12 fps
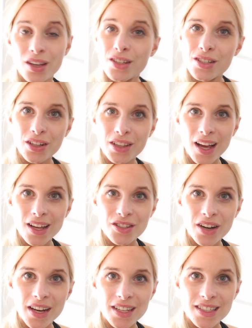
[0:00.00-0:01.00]
So last
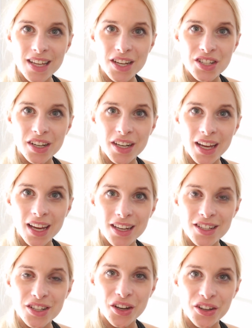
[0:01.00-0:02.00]
training session
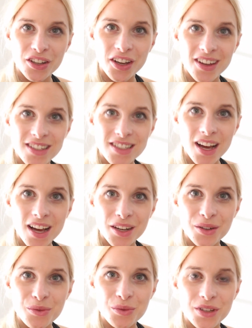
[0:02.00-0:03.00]
in Tokyo
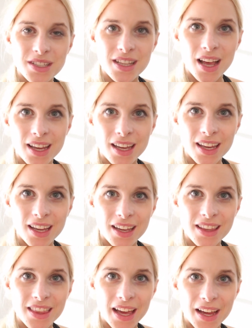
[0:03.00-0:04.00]
done. Was lucky
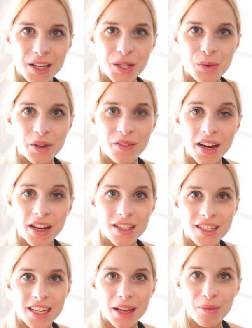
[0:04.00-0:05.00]
that we ran
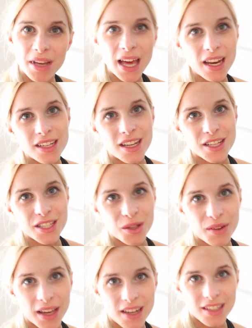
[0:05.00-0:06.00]
into Team Canada, so
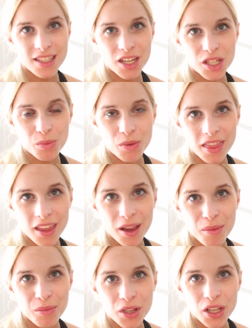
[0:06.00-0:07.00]
we had a session with
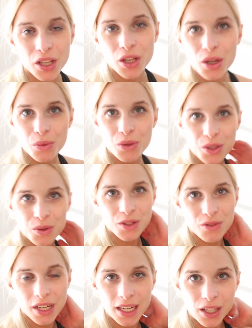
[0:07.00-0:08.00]
them. which was
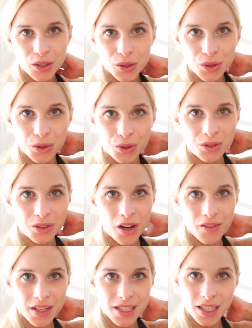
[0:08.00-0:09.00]
really cool.
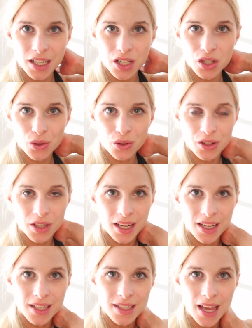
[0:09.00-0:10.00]
Obviously Sean
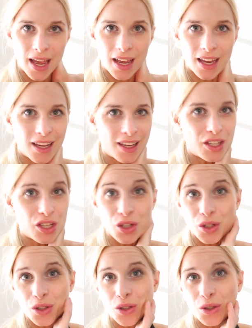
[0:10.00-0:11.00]
is a
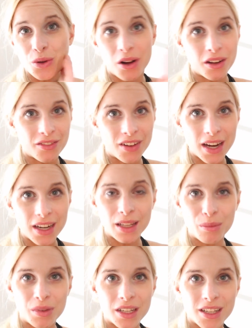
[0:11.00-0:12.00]
new qualified
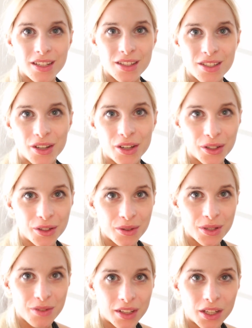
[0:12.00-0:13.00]
Olympian, so it
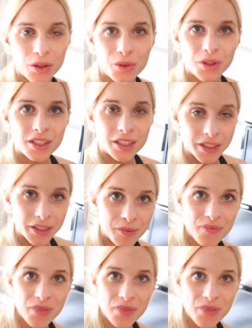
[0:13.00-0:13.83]
was really cool to